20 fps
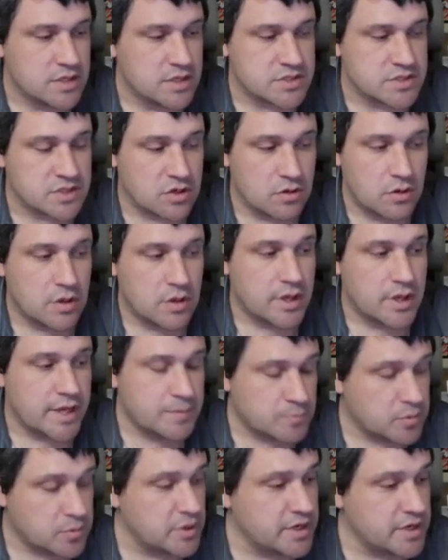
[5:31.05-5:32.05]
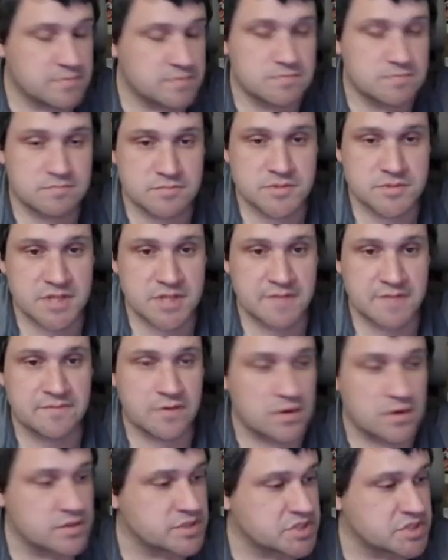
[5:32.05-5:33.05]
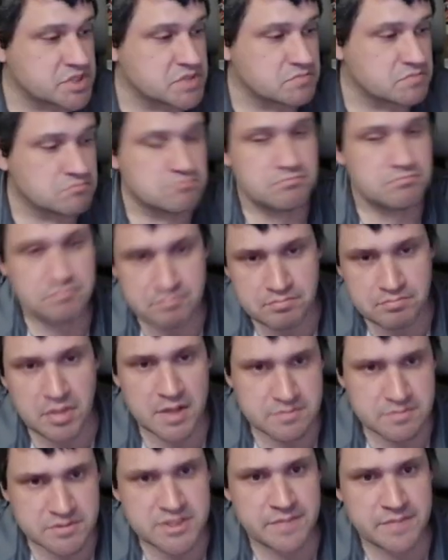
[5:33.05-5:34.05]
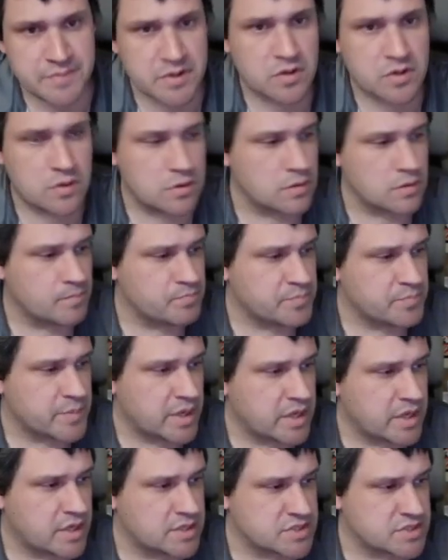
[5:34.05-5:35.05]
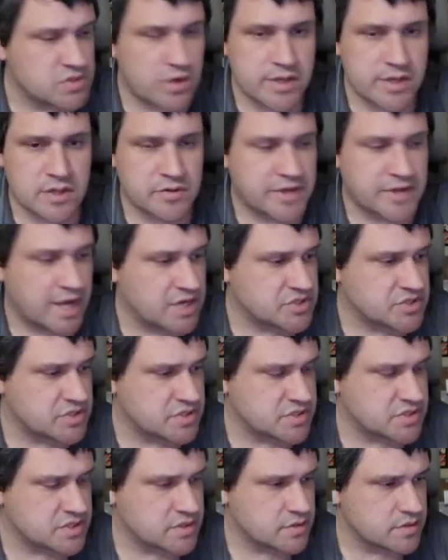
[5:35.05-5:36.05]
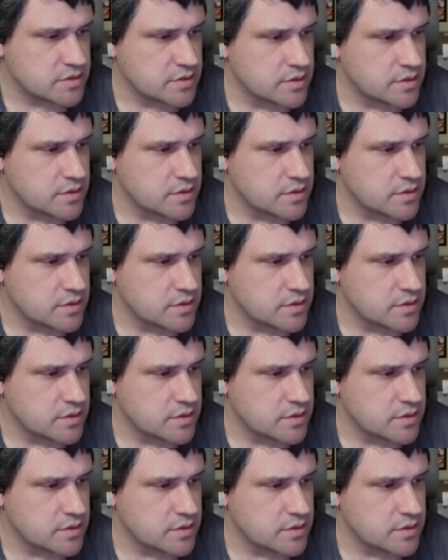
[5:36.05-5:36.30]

So, a pretty diverse but typical starting locations.